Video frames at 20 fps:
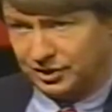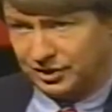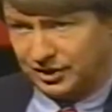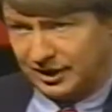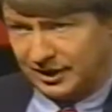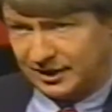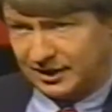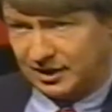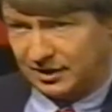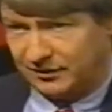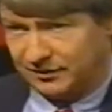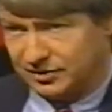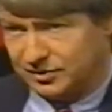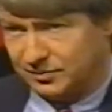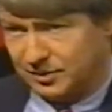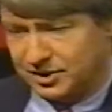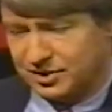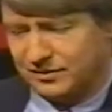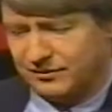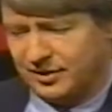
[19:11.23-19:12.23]
take care of as
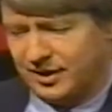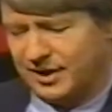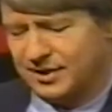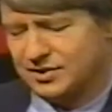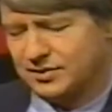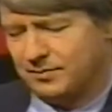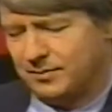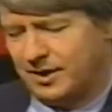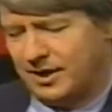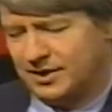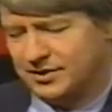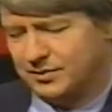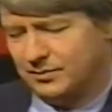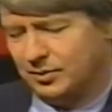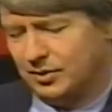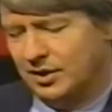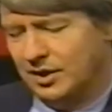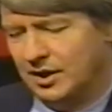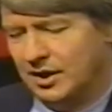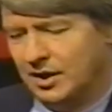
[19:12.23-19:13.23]
much of that as
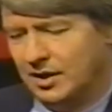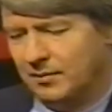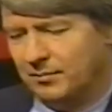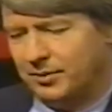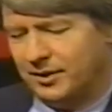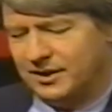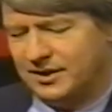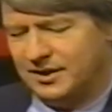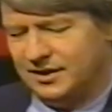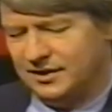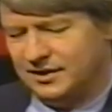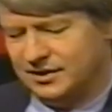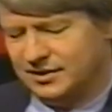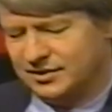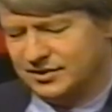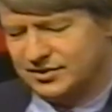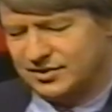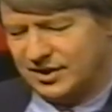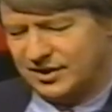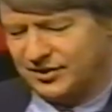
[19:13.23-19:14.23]
possible. But
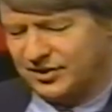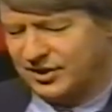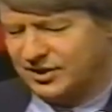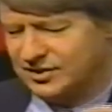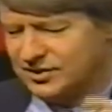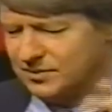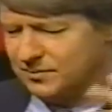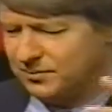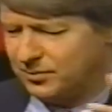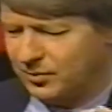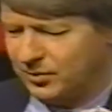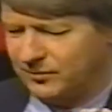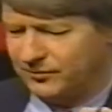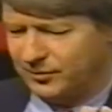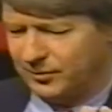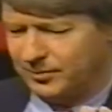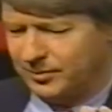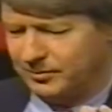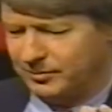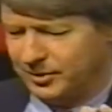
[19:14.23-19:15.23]
I think it's important
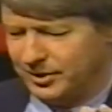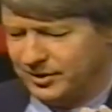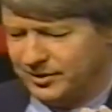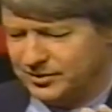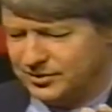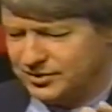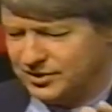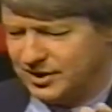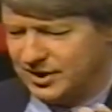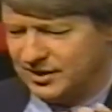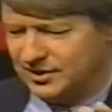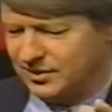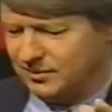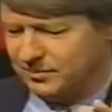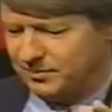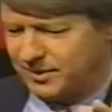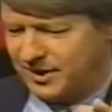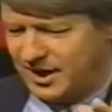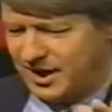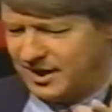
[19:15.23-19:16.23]
for people to understand
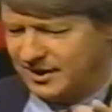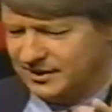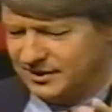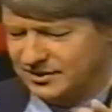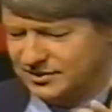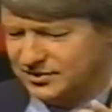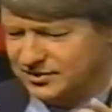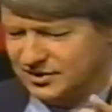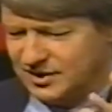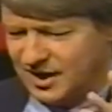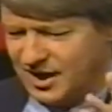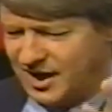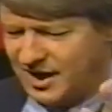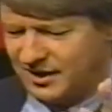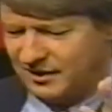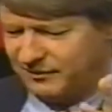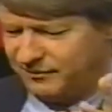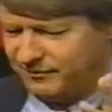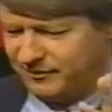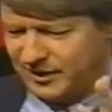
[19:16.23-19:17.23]
that Pat is
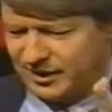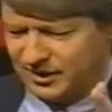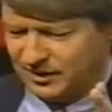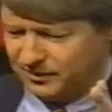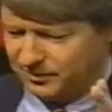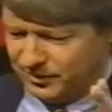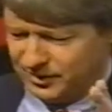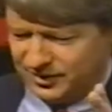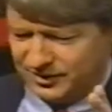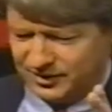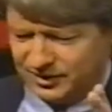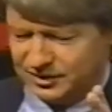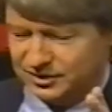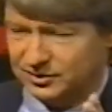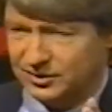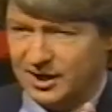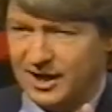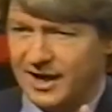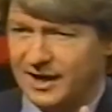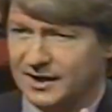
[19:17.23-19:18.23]
not a fire-breathing
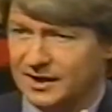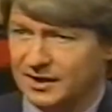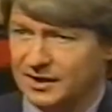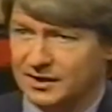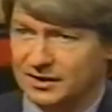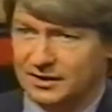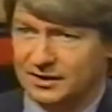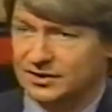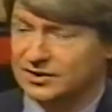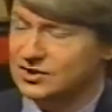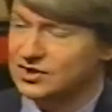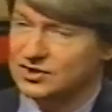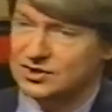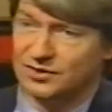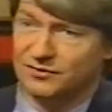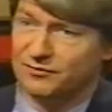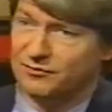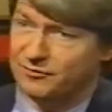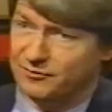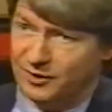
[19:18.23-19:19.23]
dragon. This is
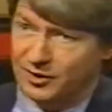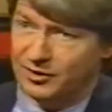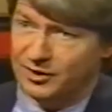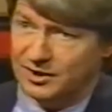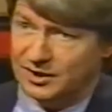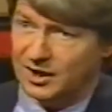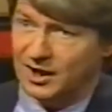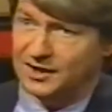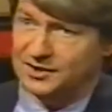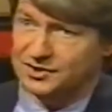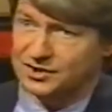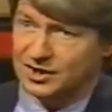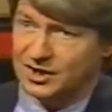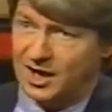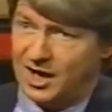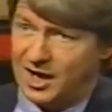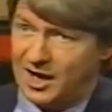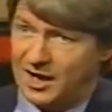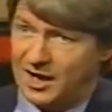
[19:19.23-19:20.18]
a very nice guy.